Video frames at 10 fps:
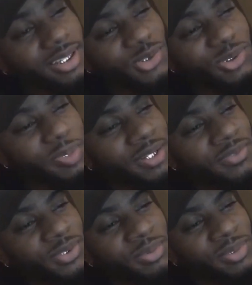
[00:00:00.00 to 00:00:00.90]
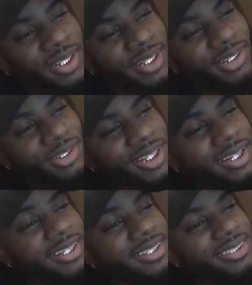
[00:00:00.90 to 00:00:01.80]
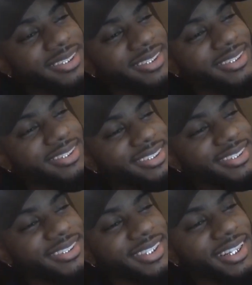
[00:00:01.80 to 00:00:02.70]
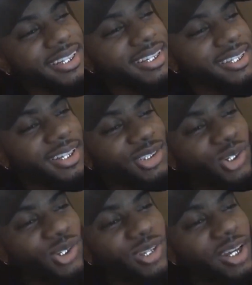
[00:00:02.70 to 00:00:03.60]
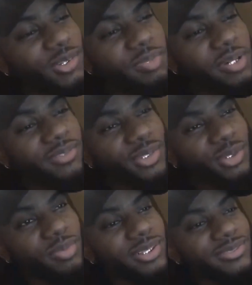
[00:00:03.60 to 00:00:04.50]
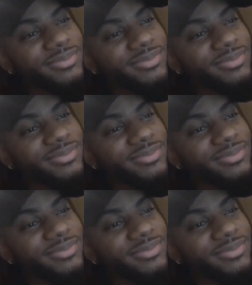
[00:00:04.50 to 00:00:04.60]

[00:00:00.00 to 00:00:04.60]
I just lost respect for you, bro. I ain't gonna lie. Lost a whole lot of respect for you, bro.